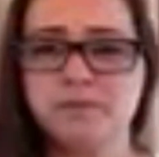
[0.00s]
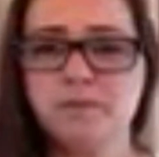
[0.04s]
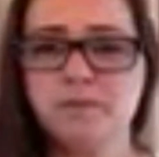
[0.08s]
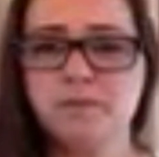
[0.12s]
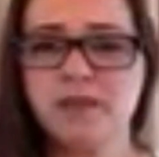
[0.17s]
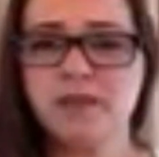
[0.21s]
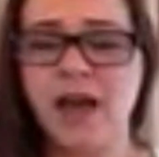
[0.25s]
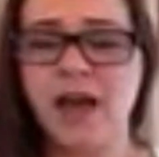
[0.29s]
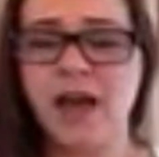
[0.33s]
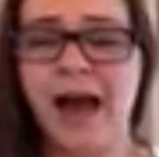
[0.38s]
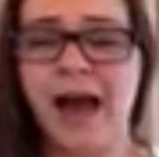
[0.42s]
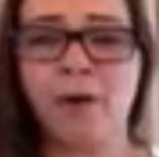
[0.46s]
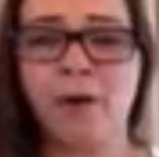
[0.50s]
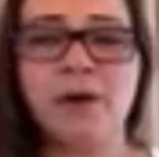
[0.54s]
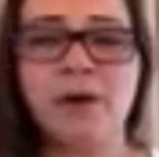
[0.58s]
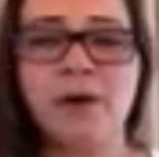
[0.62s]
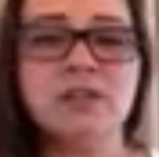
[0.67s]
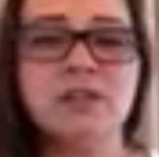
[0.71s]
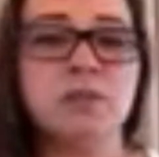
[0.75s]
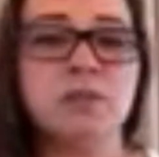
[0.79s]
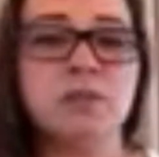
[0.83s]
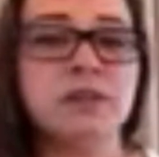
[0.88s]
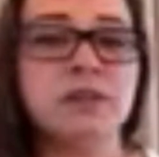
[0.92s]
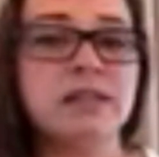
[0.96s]
how
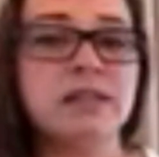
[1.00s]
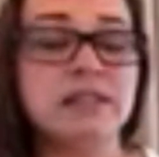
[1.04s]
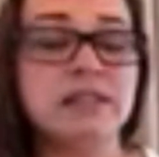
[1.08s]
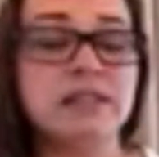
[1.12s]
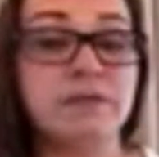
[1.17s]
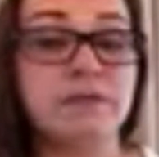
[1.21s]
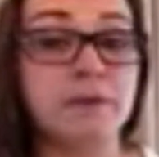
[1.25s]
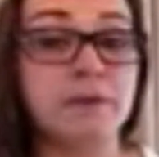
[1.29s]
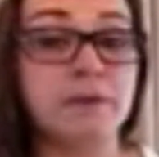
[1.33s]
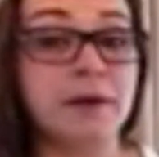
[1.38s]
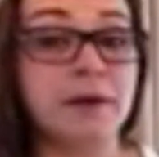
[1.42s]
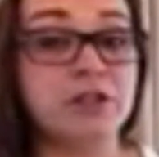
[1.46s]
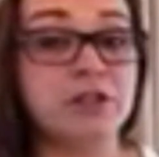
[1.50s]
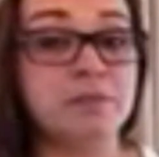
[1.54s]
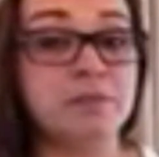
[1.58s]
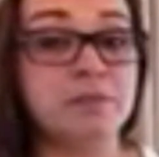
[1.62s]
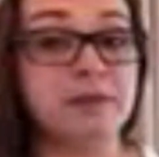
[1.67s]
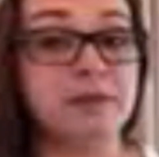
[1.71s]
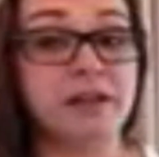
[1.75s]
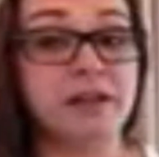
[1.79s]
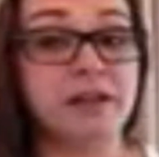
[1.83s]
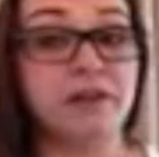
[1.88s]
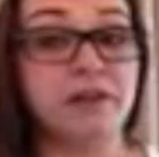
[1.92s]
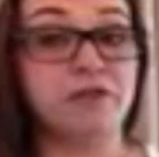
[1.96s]
else would this information
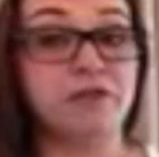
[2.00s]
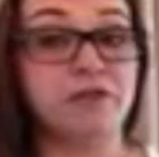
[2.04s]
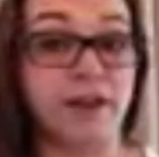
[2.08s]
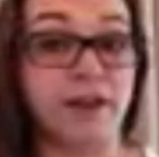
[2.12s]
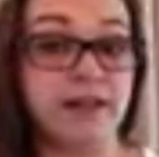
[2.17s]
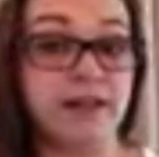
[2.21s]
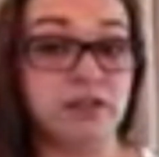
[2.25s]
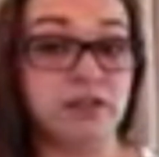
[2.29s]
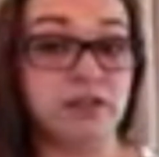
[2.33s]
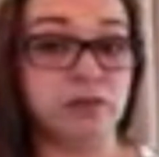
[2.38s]
be conveyed to